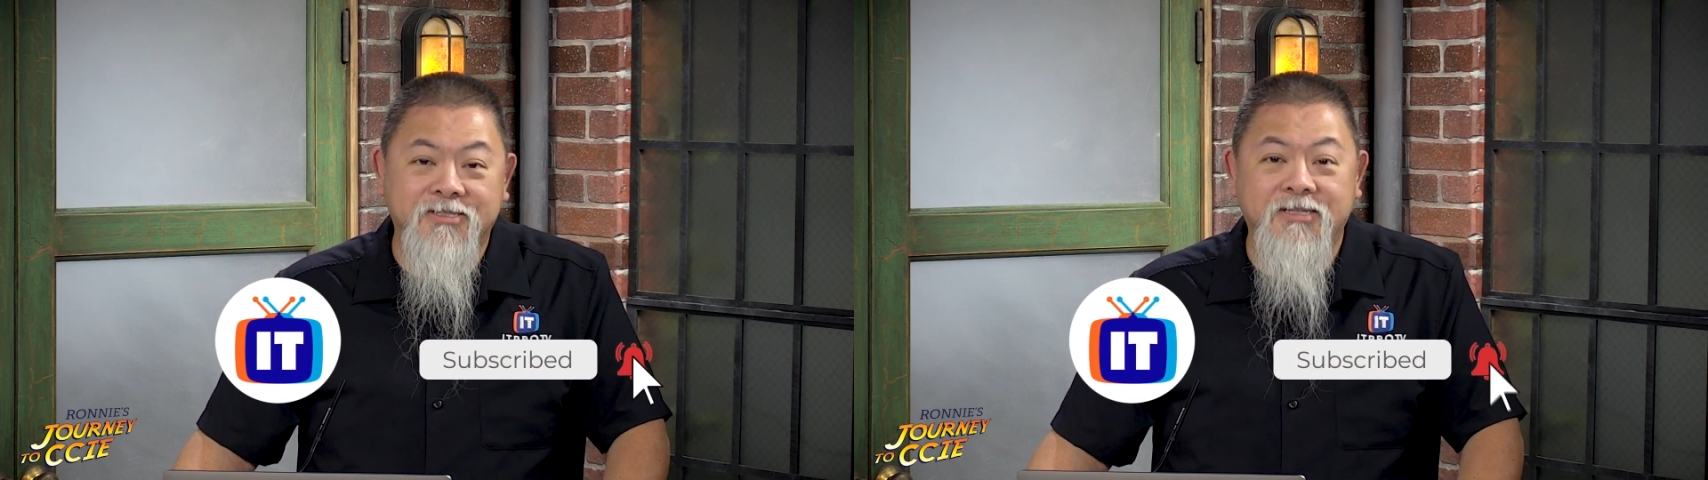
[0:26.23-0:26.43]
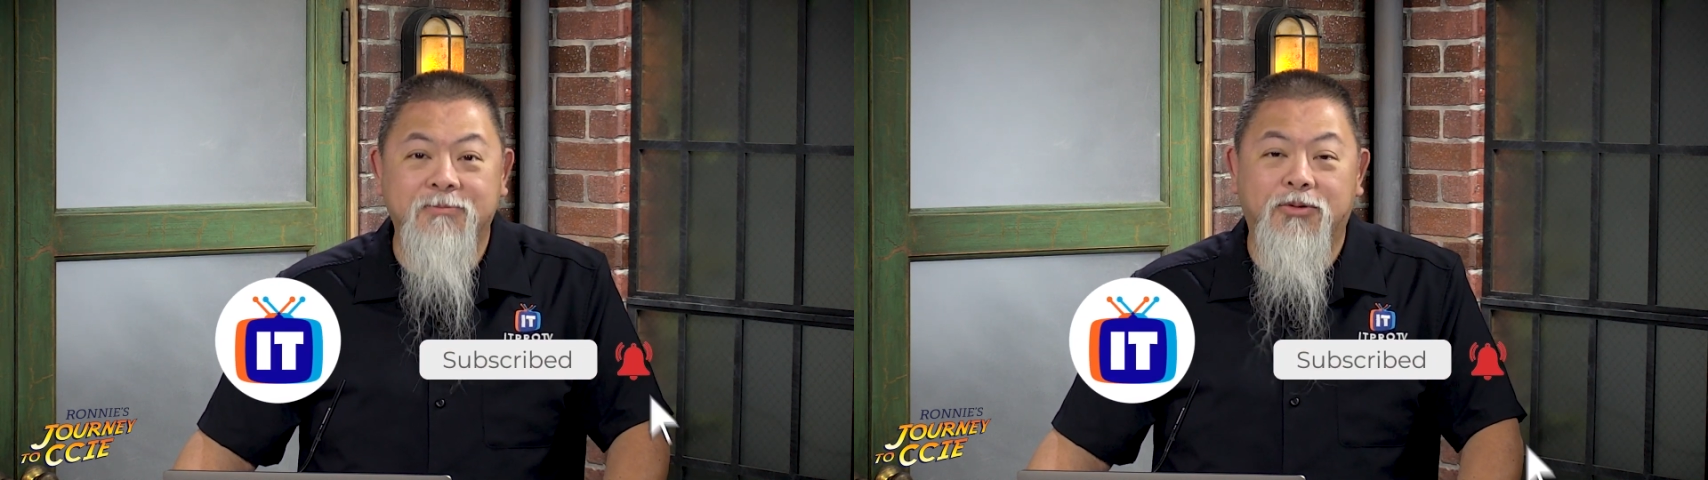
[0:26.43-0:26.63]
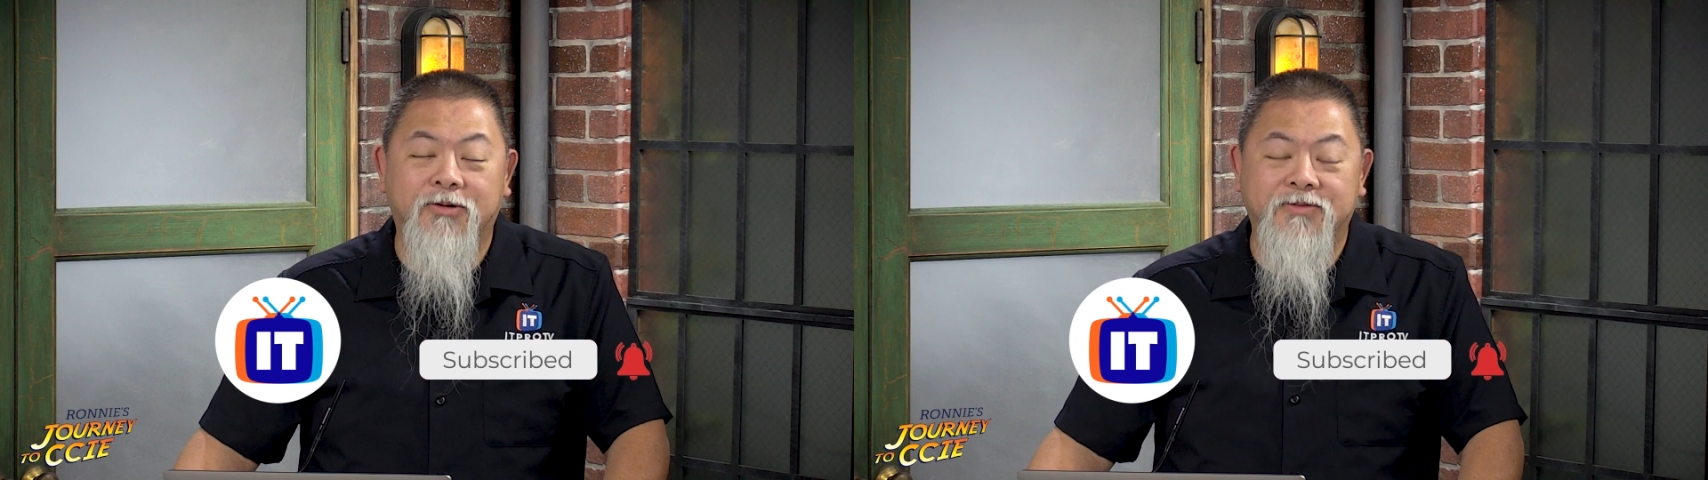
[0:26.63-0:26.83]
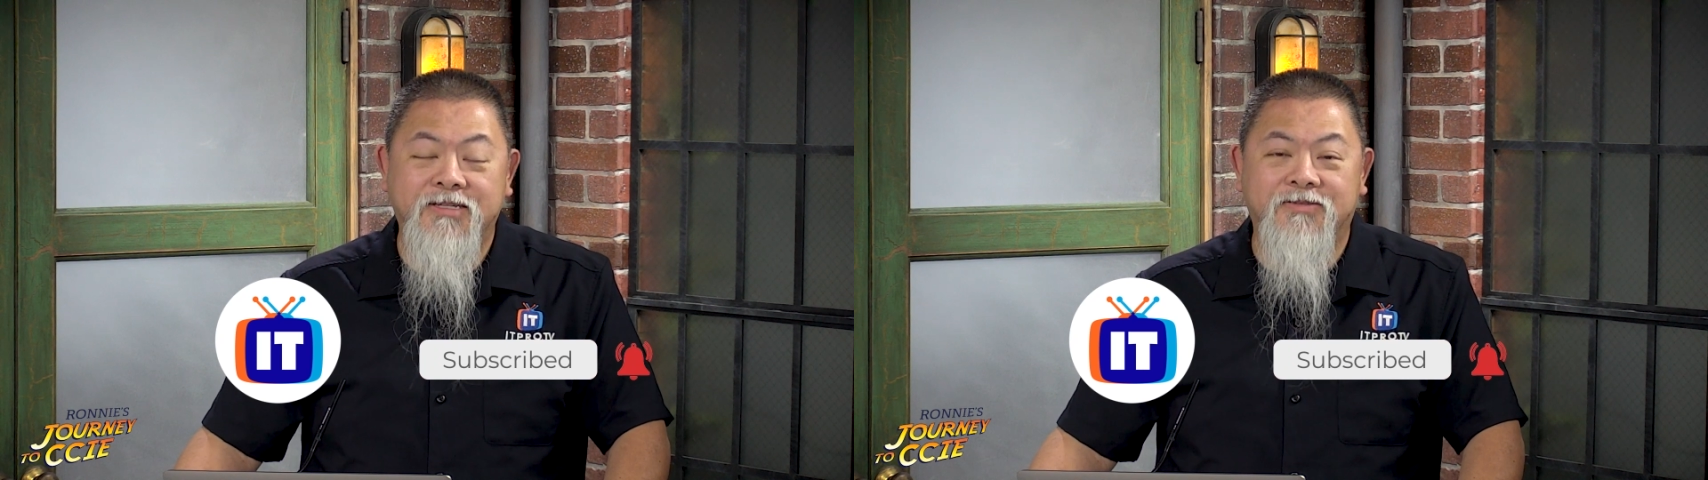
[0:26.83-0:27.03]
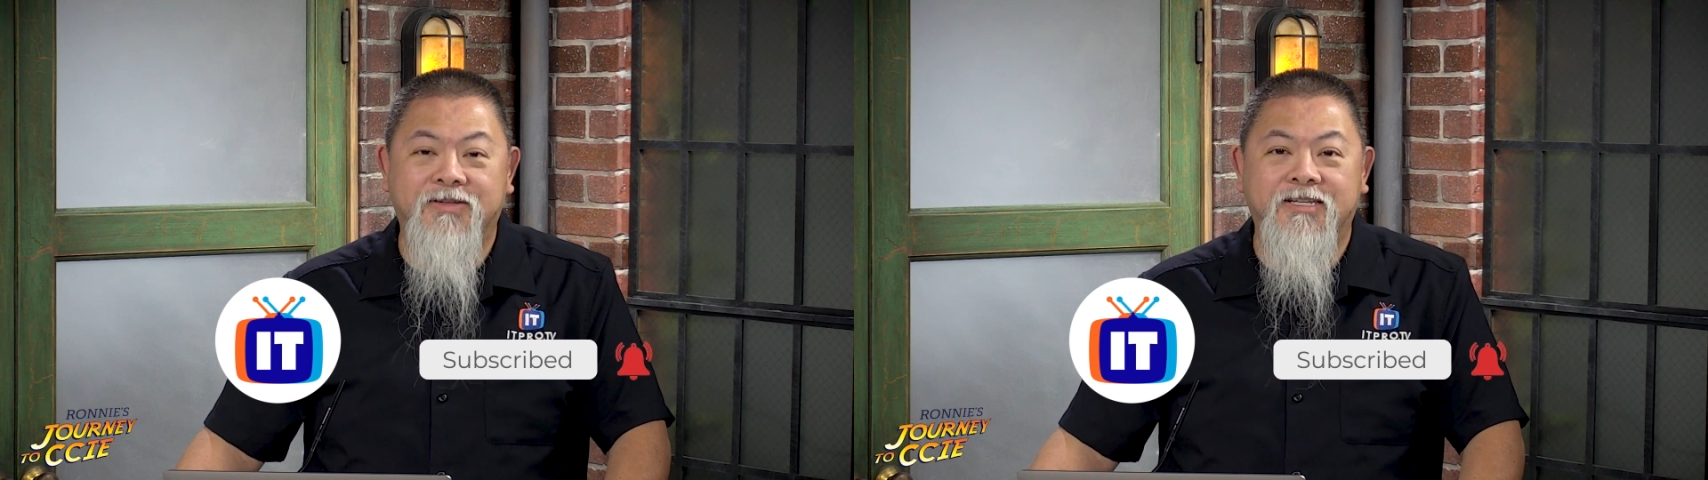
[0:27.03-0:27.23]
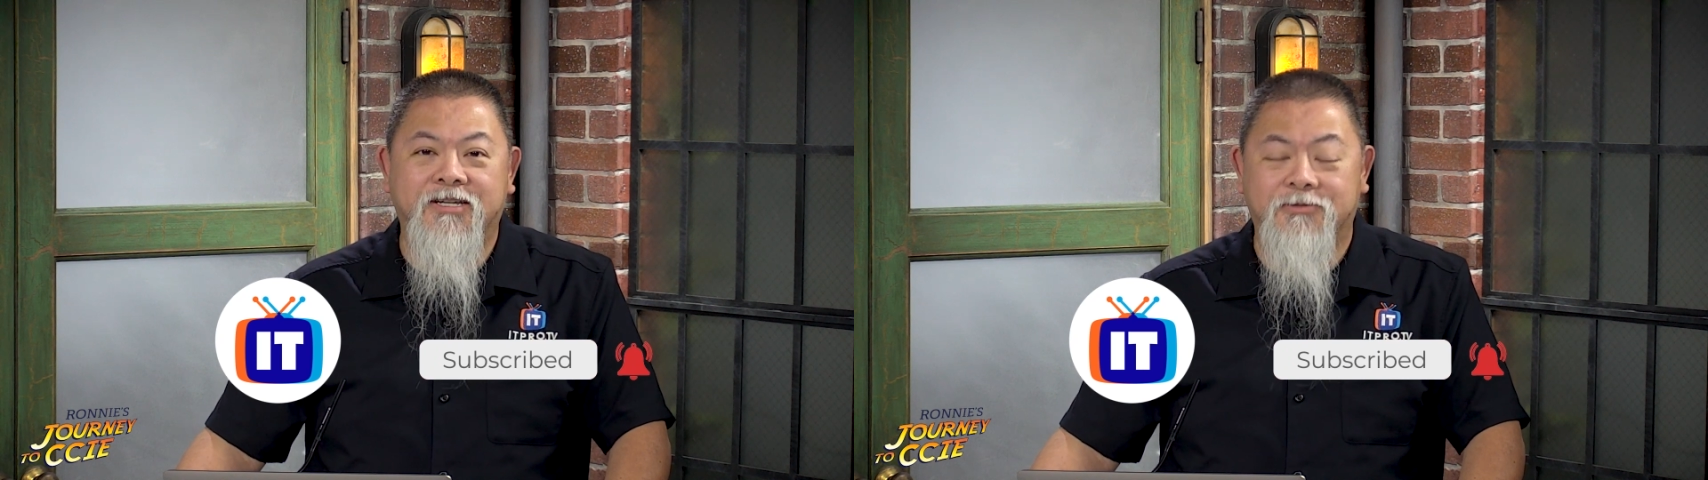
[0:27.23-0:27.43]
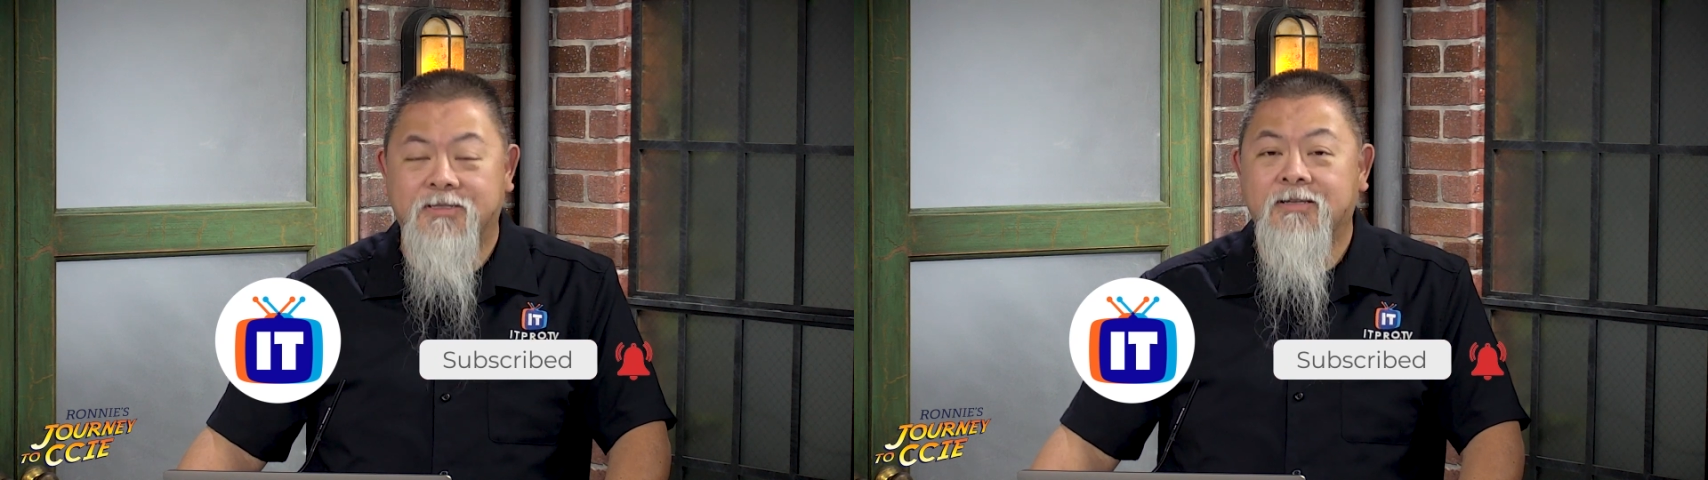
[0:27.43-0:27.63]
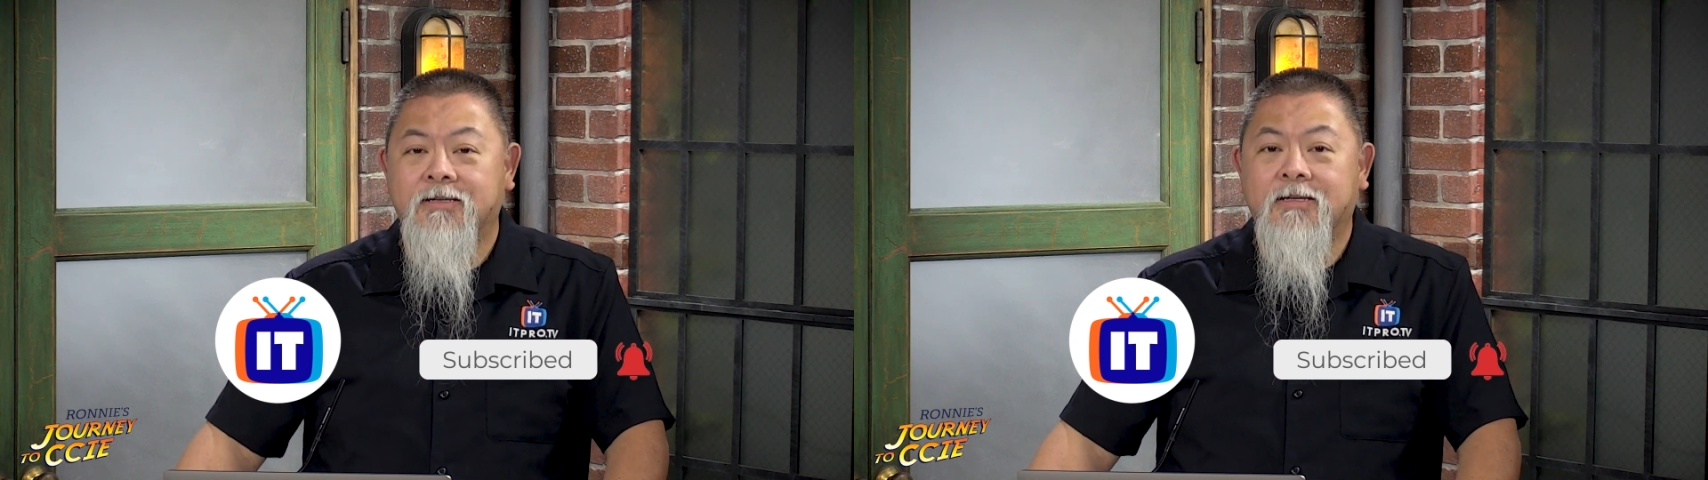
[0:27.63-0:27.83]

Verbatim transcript: see more of these videos.